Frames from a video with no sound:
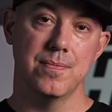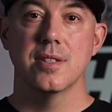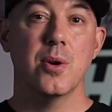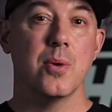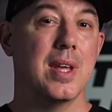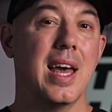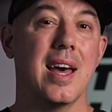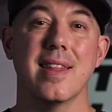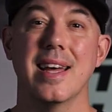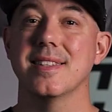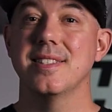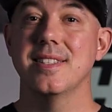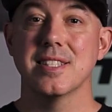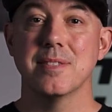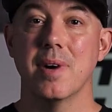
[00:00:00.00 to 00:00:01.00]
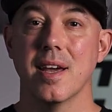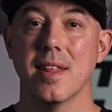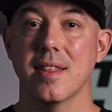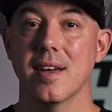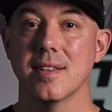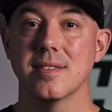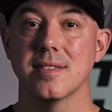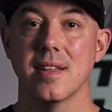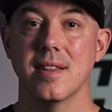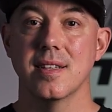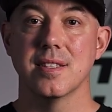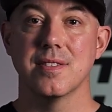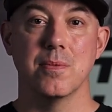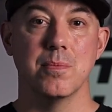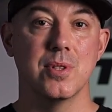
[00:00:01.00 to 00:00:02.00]
So yeah, that's just my thoughts on
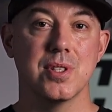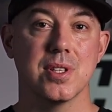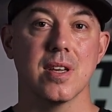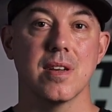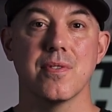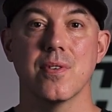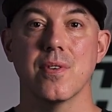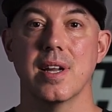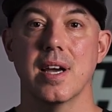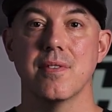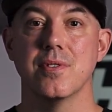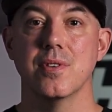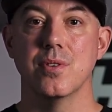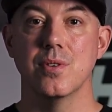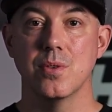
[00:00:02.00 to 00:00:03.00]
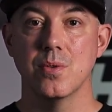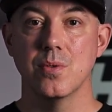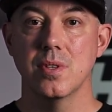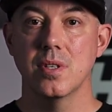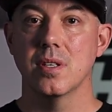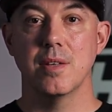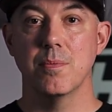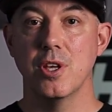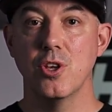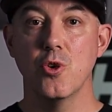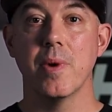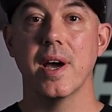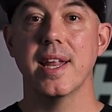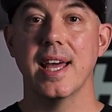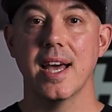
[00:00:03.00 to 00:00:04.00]
this from using it for an afternoon. You
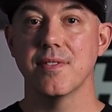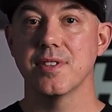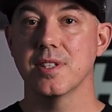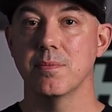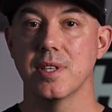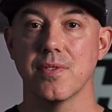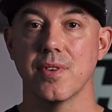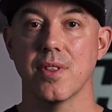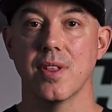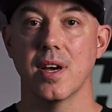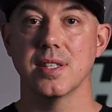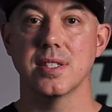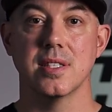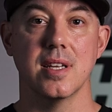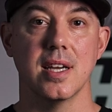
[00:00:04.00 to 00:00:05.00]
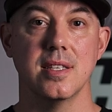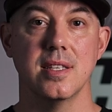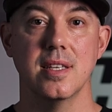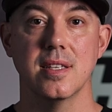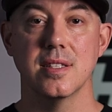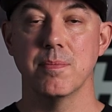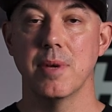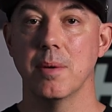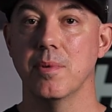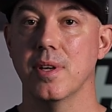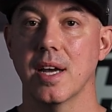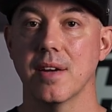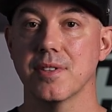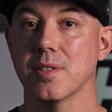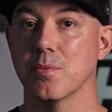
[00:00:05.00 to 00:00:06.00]
might have some different thoughts and ideas. Maybe you
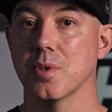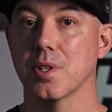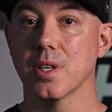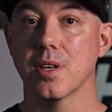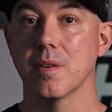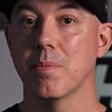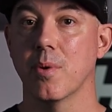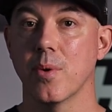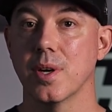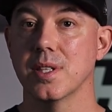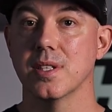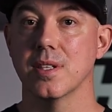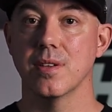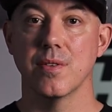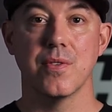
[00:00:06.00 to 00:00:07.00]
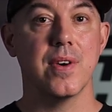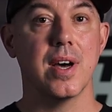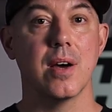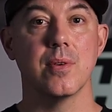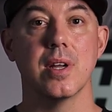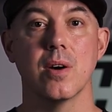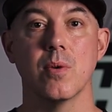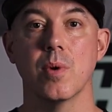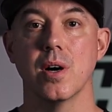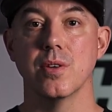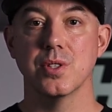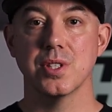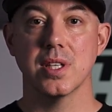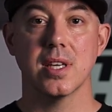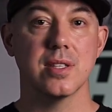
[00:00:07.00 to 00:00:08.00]
have some really good points that you found out while
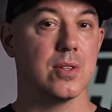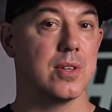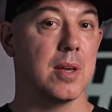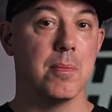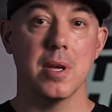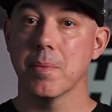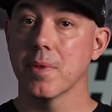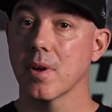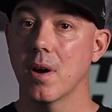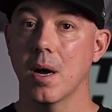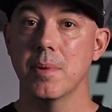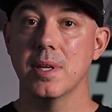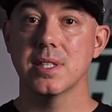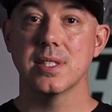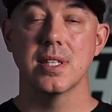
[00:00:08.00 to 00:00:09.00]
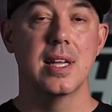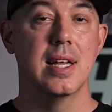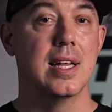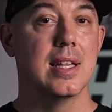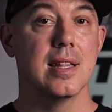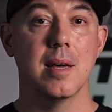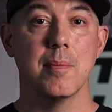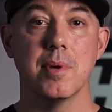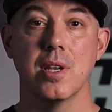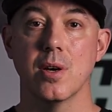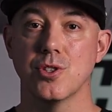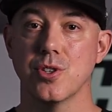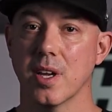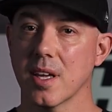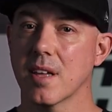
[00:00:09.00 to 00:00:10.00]
using it. So hit me up in the comments. Let me
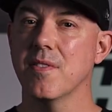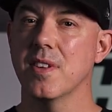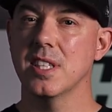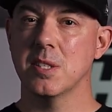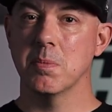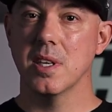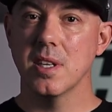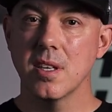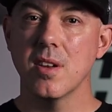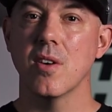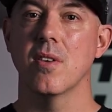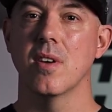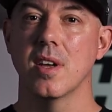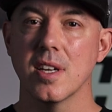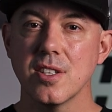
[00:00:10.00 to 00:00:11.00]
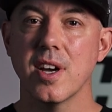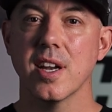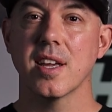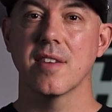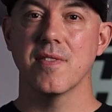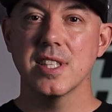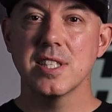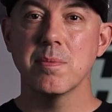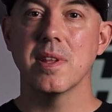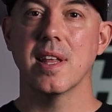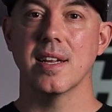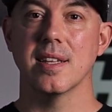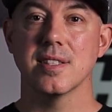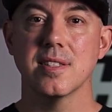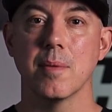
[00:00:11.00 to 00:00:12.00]
know. Try to convince me,
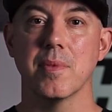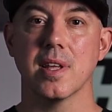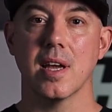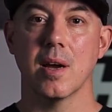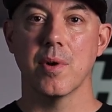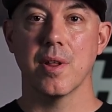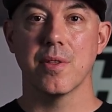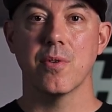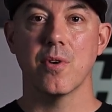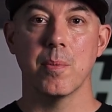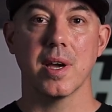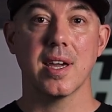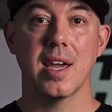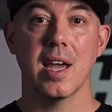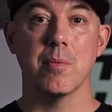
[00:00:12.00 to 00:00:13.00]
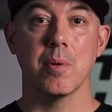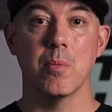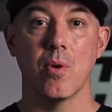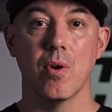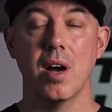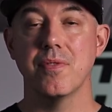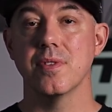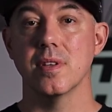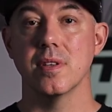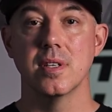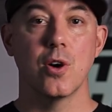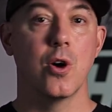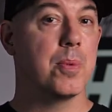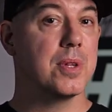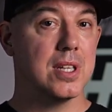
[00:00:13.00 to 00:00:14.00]
that it's something I want to throw on my camera more often.
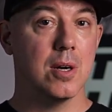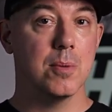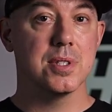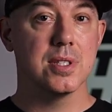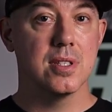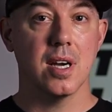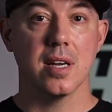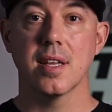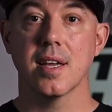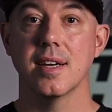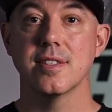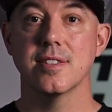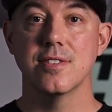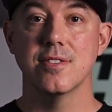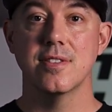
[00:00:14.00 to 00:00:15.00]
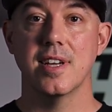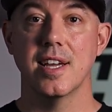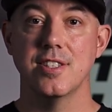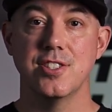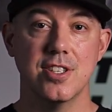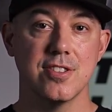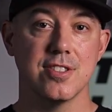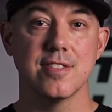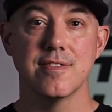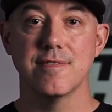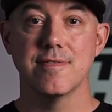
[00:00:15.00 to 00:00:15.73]
So hope this helps. Talk to you guys soon, and cheers.